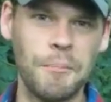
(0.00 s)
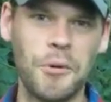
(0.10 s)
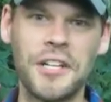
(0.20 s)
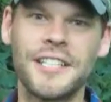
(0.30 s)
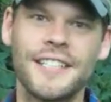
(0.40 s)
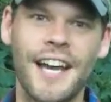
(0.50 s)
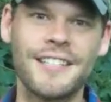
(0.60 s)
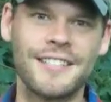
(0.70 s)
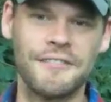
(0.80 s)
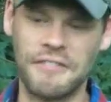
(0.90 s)
Put it to
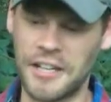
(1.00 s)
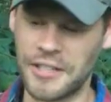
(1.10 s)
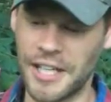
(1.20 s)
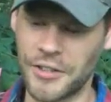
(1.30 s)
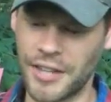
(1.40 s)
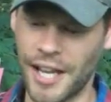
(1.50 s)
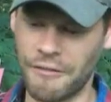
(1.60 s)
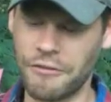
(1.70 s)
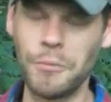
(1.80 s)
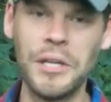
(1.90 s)
test and found out
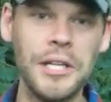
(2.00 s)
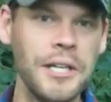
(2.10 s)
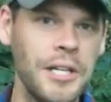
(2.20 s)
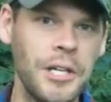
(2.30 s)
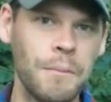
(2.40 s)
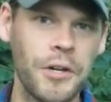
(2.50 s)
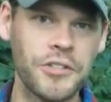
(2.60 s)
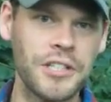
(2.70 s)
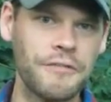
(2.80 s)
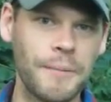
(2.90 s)
that for me,
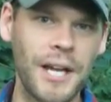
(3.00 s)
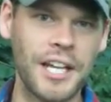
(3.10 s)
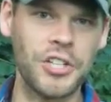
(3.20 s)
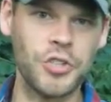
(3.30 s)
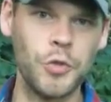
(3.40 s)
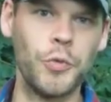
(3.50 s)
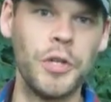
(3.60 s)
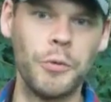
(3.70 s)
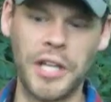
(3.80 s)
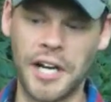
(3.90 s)
personally, if I'm not going to shoot
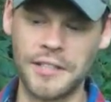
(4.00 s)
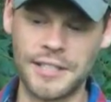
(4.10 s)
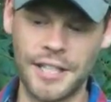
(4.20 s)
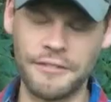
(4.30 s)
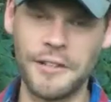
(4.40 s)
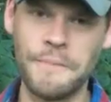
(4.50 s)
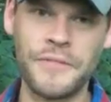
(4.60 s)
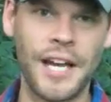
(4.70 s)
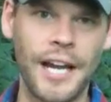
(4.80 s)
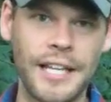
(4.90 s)
really, really hard stuff,
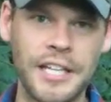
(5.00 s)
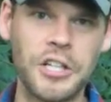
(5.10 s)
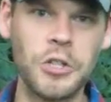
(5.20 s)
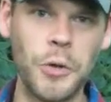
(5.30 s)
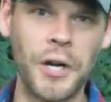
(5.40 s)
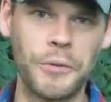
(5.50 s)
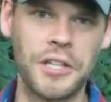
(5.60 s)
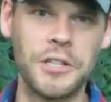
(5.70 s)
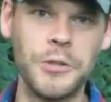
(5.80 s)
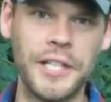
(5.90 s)
I like a glue-on
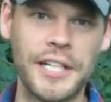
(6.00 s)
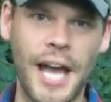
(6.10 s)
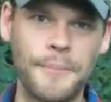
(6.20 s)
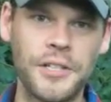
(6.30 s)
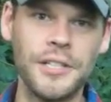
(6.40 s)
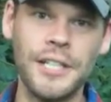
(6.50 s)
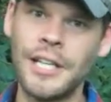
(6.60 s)
with a glue-in adapter,